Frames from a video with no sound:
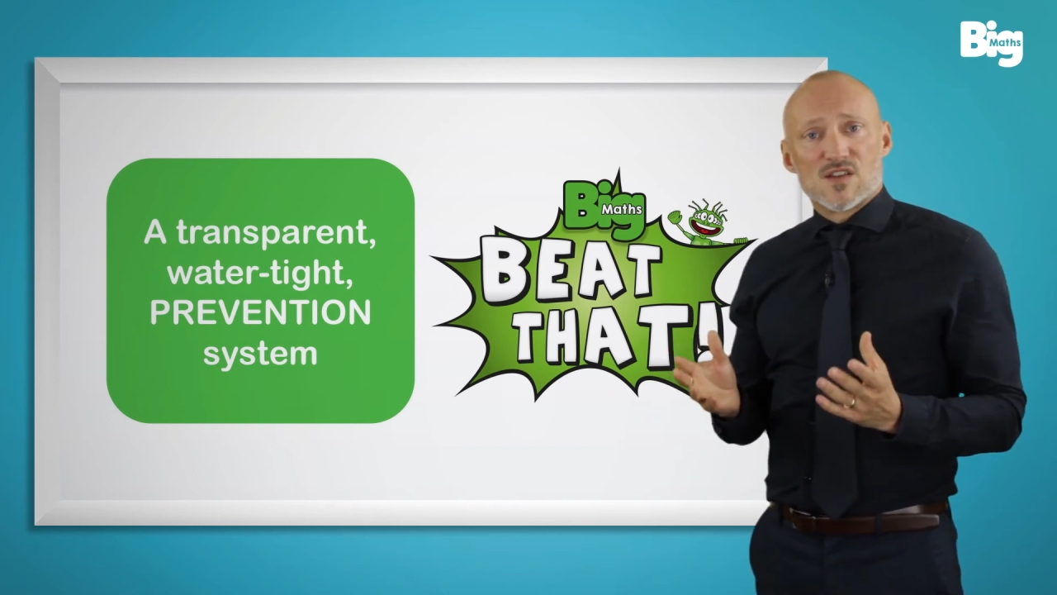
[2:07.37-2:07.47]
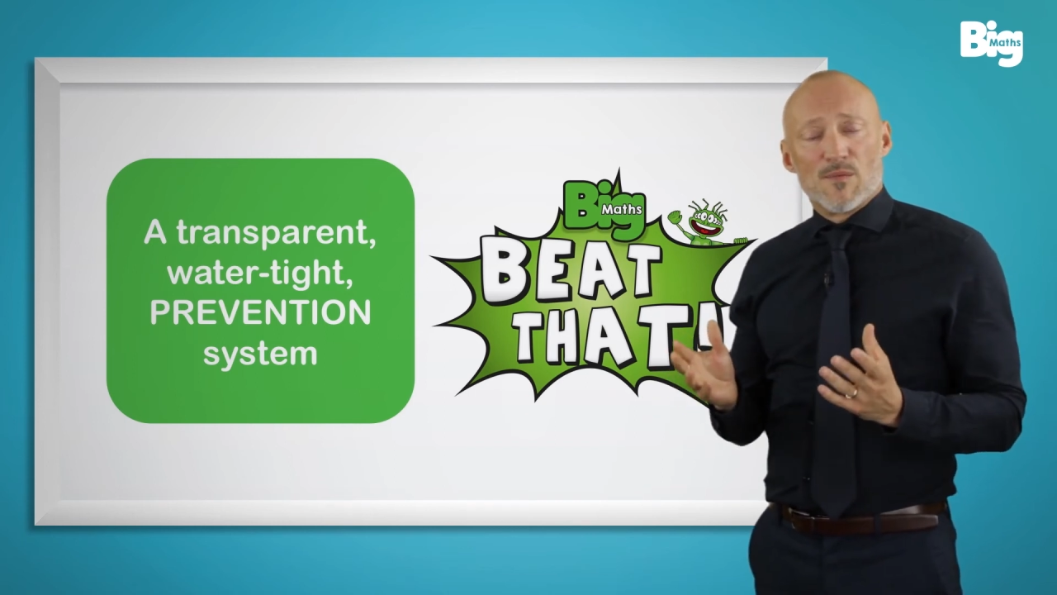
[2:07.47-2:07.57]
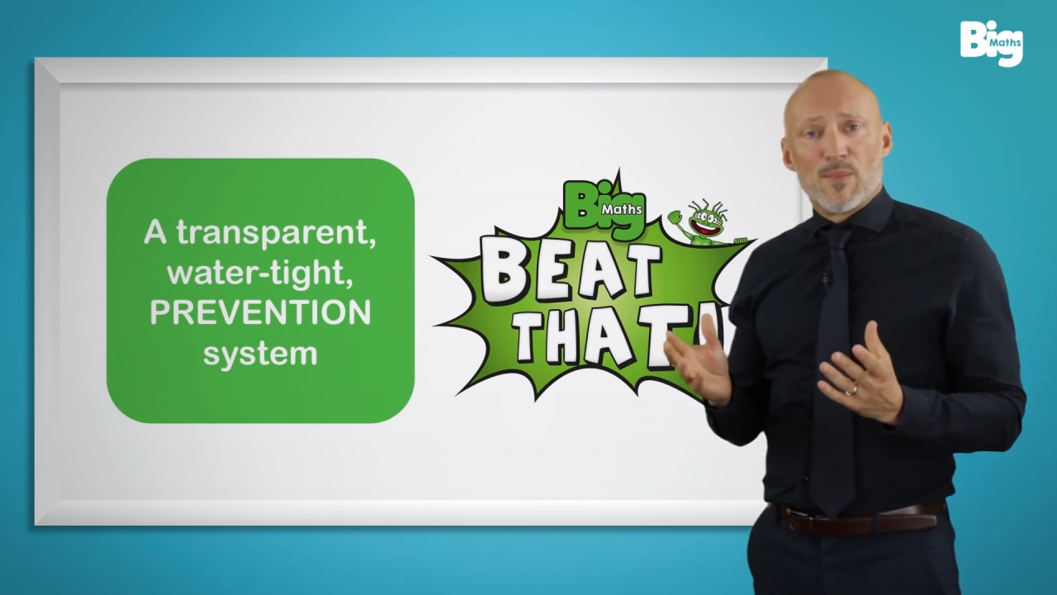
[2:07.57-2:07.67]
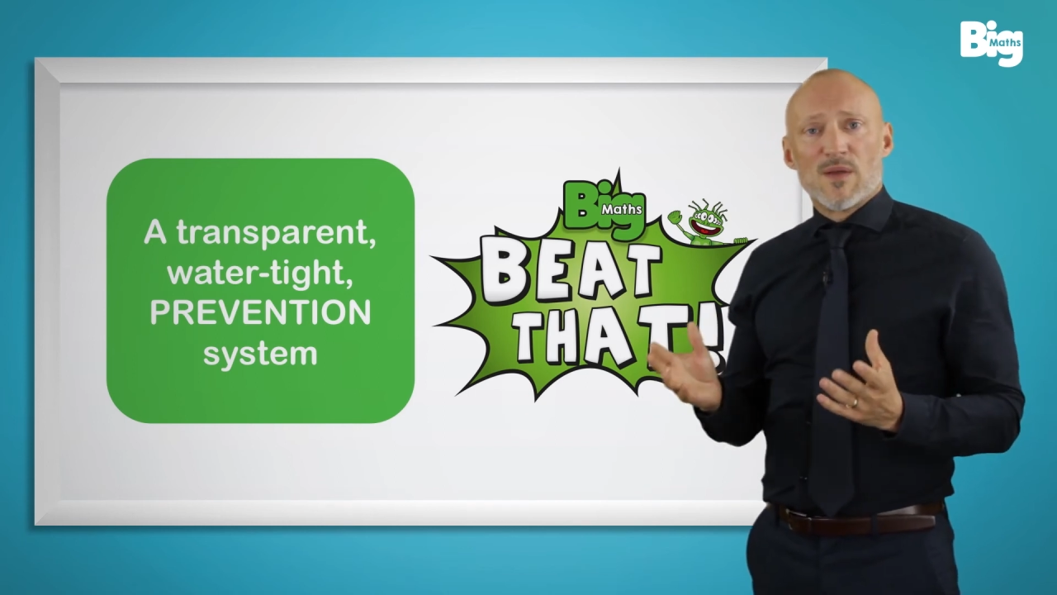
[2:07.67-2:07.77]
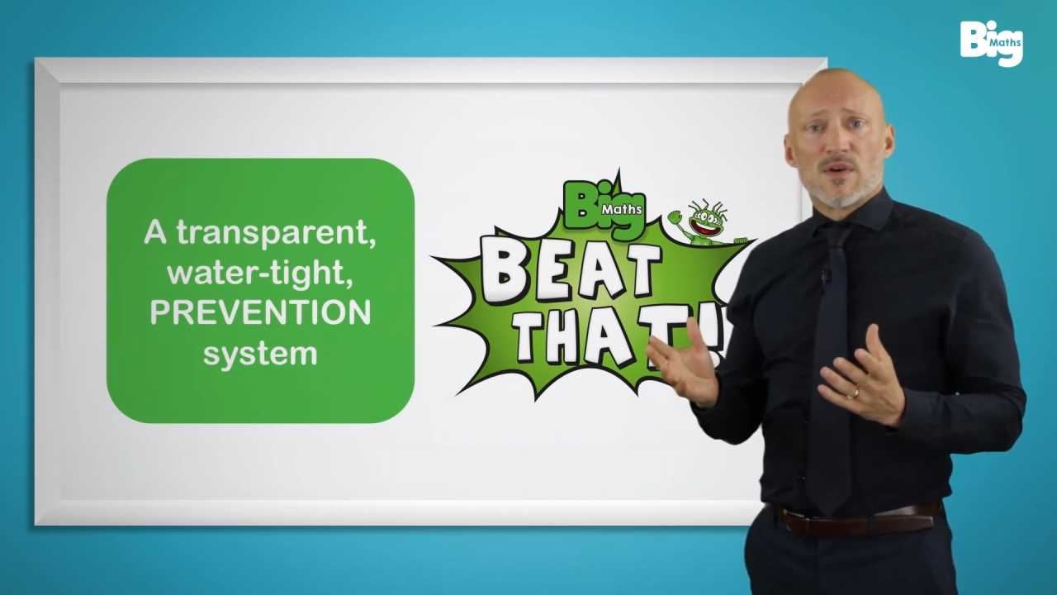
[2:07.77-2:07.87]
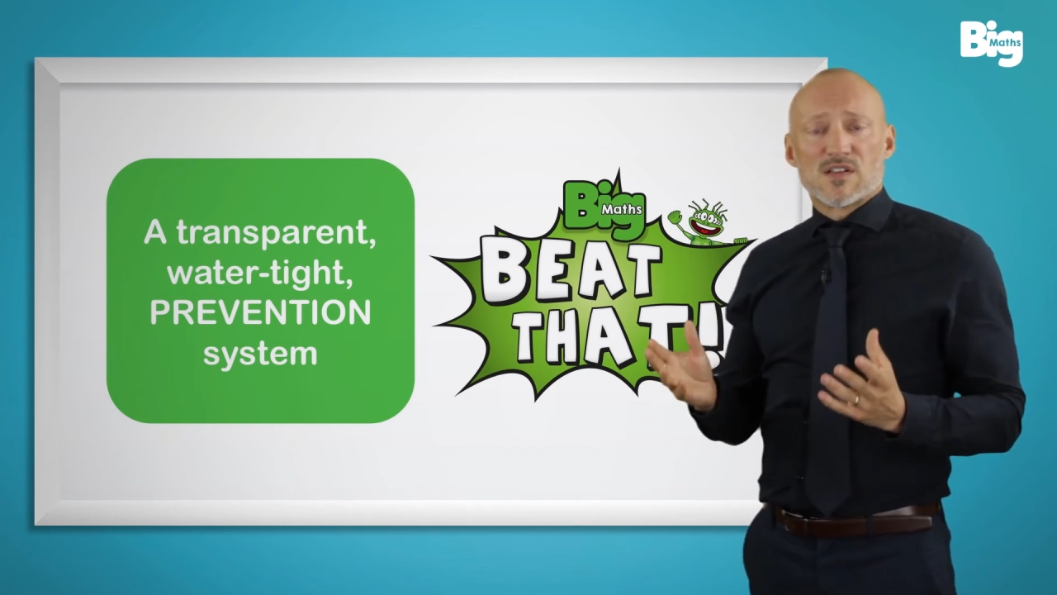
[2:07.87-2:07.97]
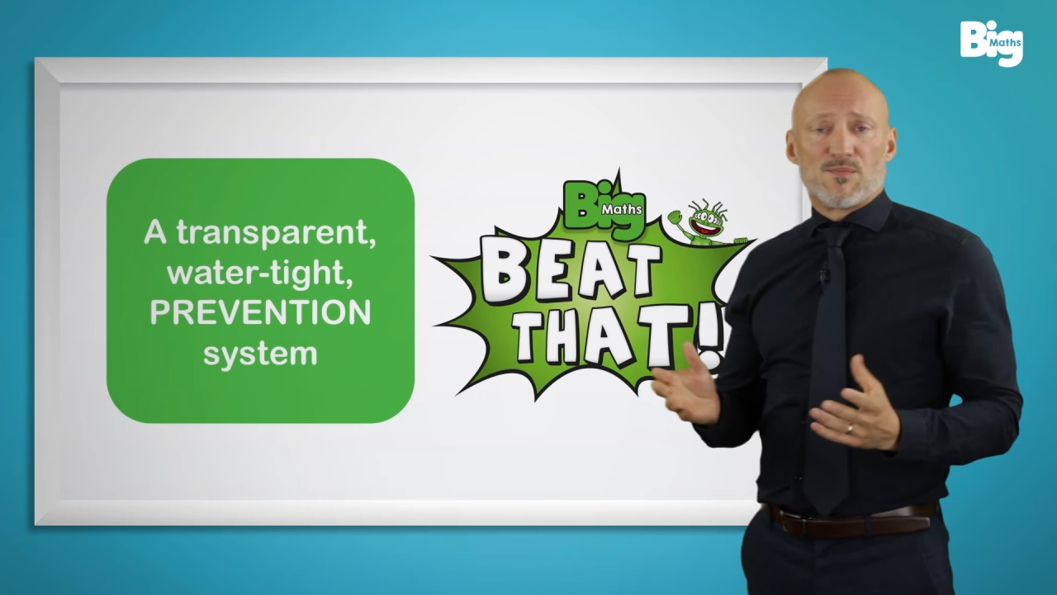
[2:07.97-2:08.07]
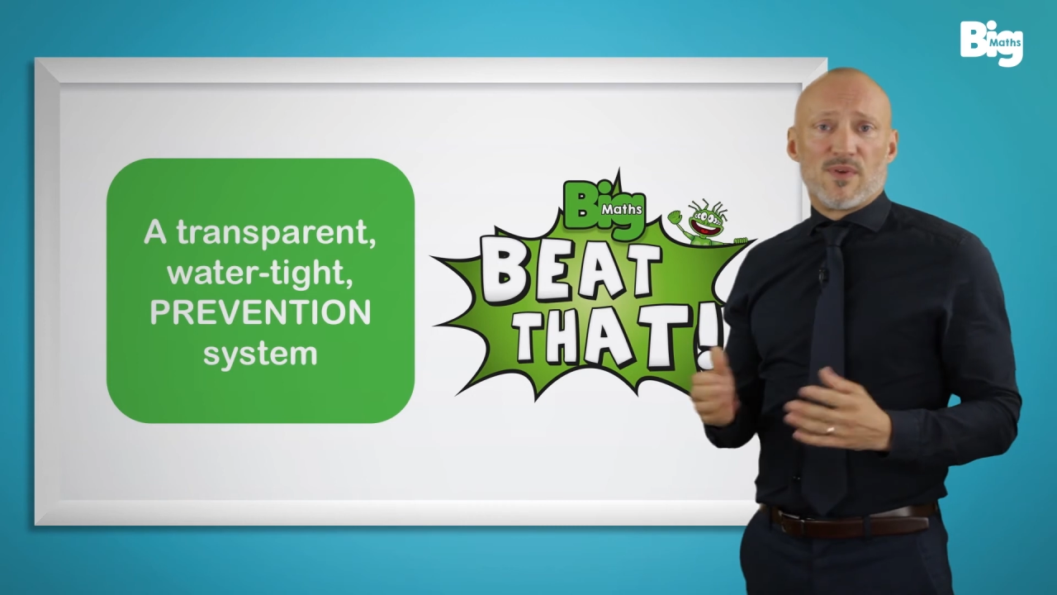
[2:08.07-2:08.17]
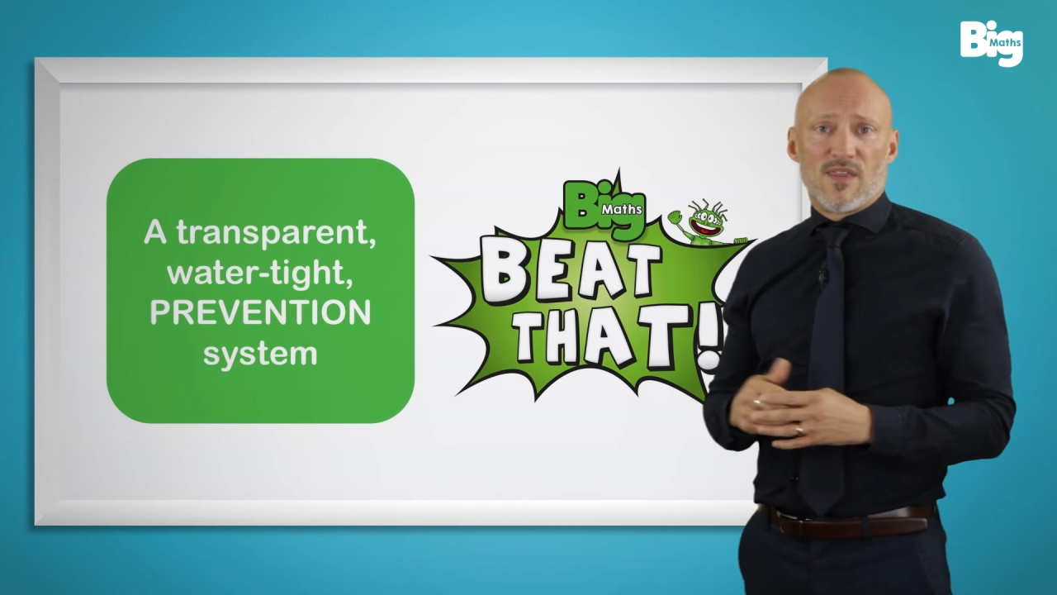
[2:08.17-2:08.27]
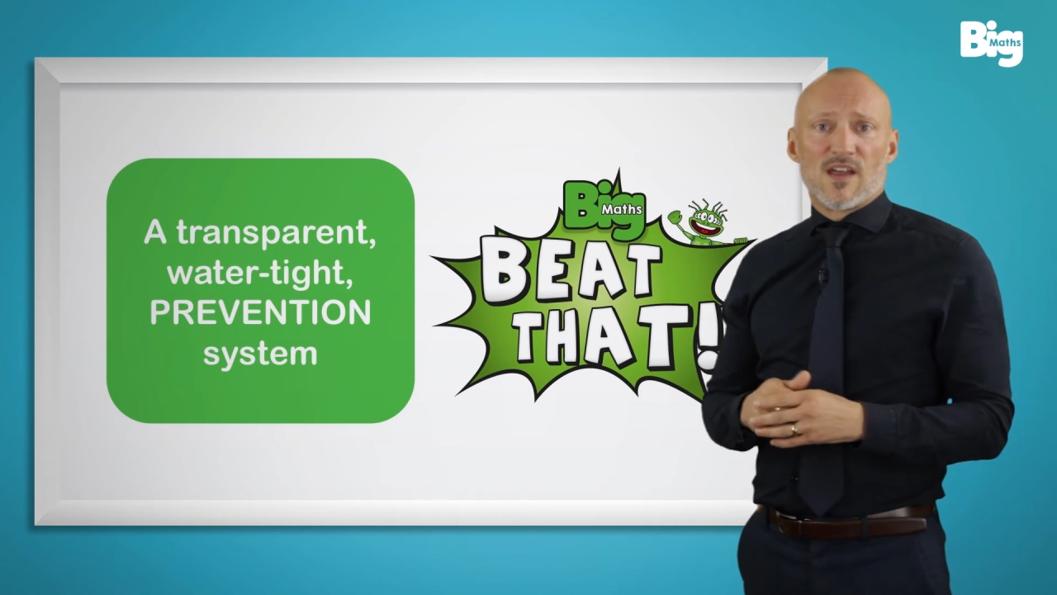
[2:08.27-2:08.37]
the Big Maths
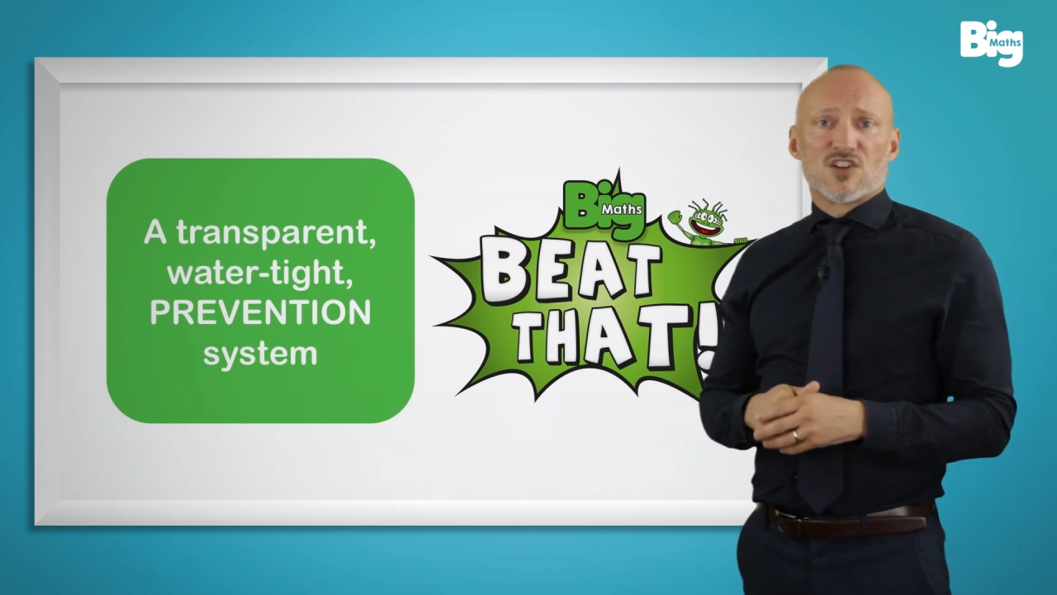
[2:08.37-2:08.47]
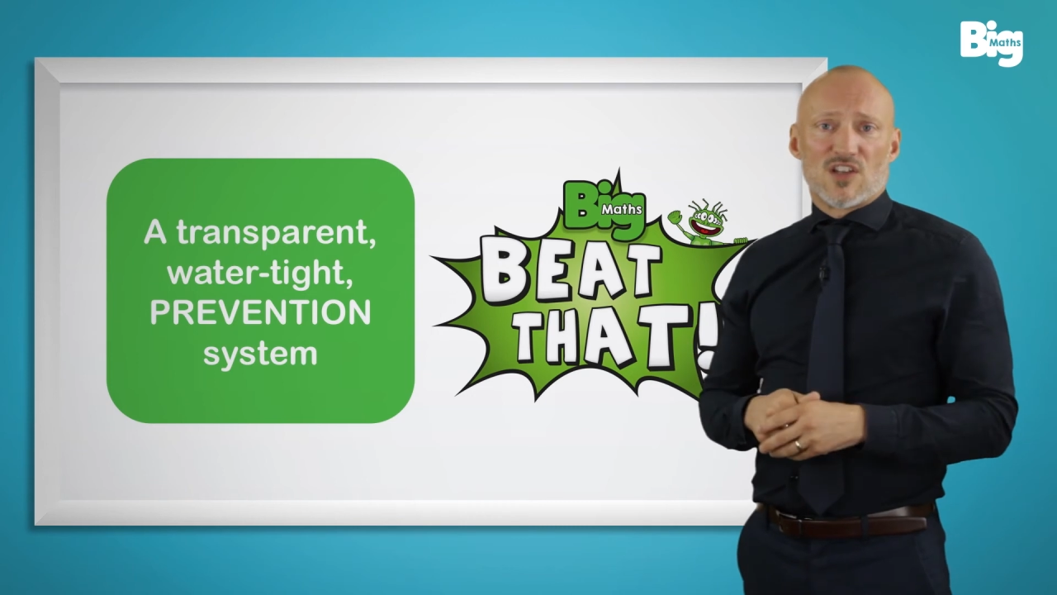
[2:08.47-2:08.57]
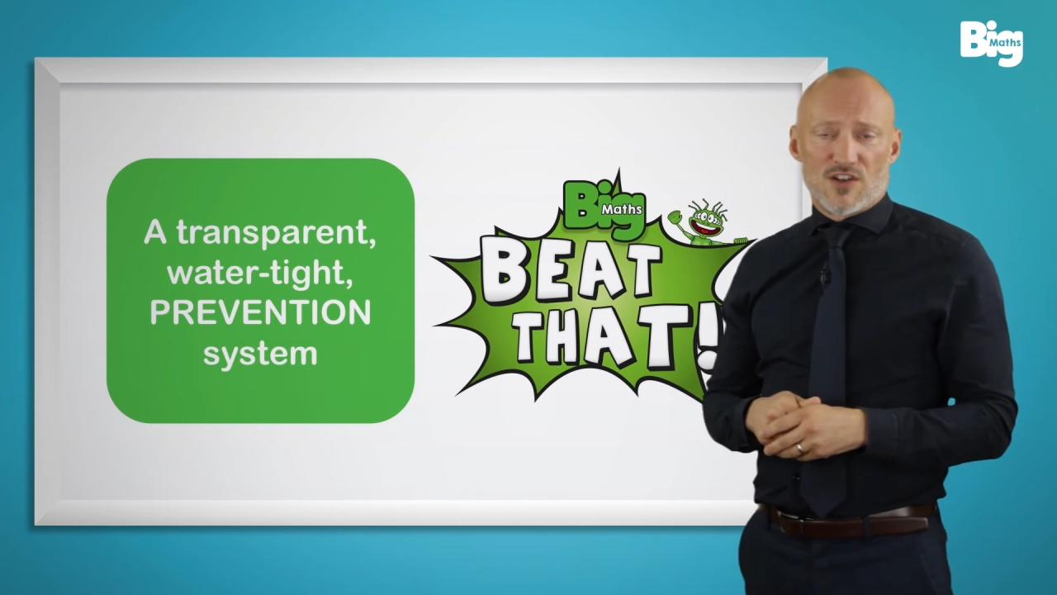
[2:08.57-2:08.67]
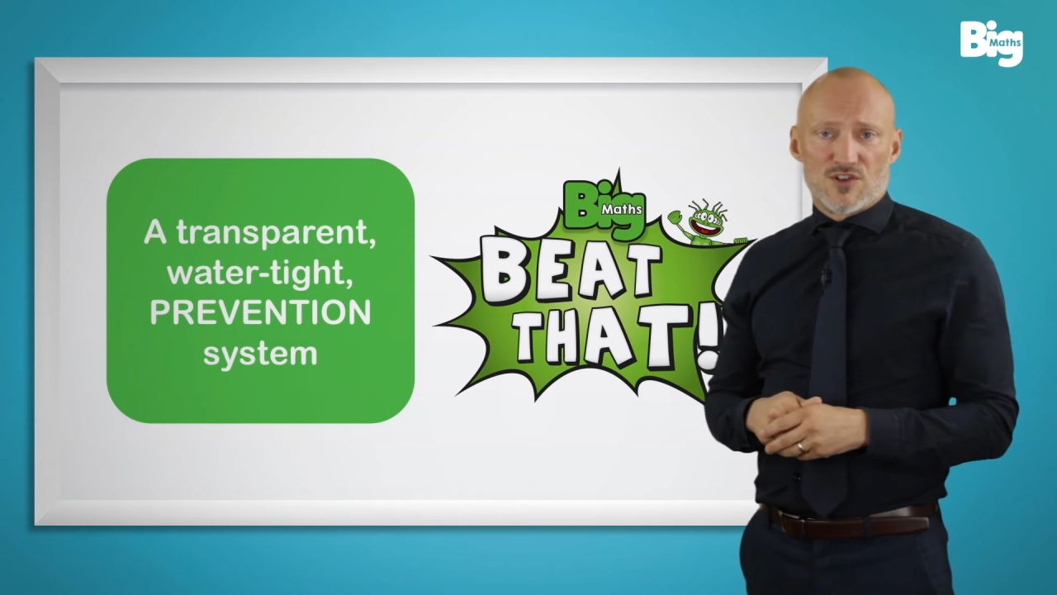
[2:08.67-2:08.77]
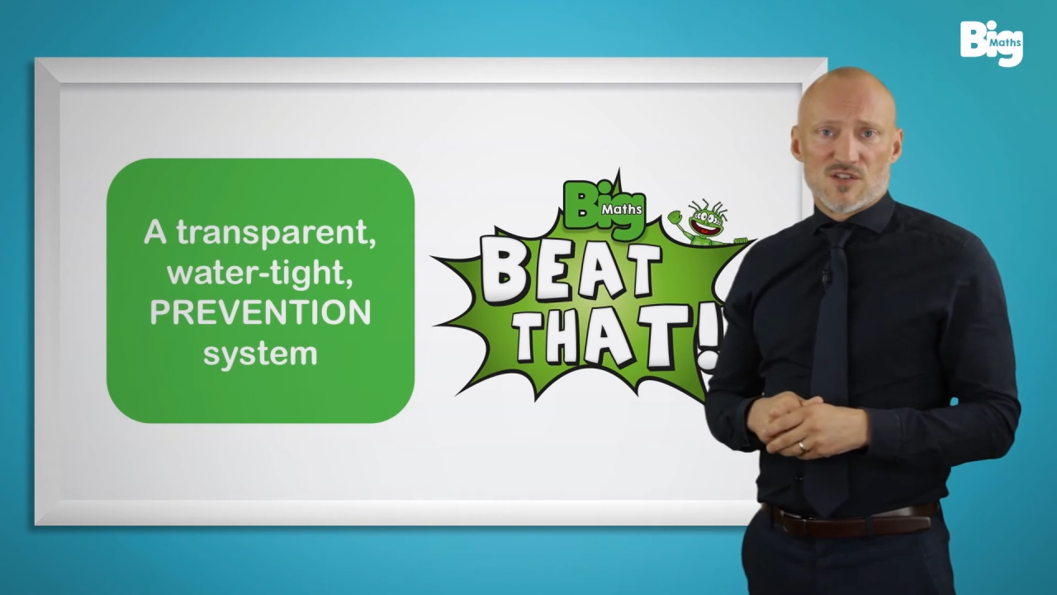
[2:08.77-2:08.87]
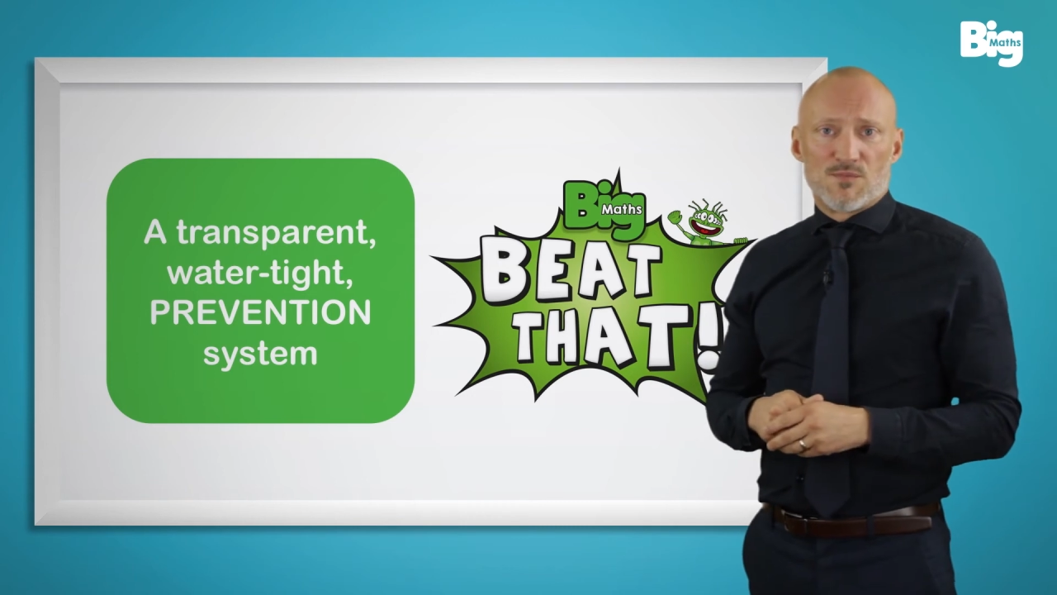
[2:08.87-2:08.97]
Beat That challenges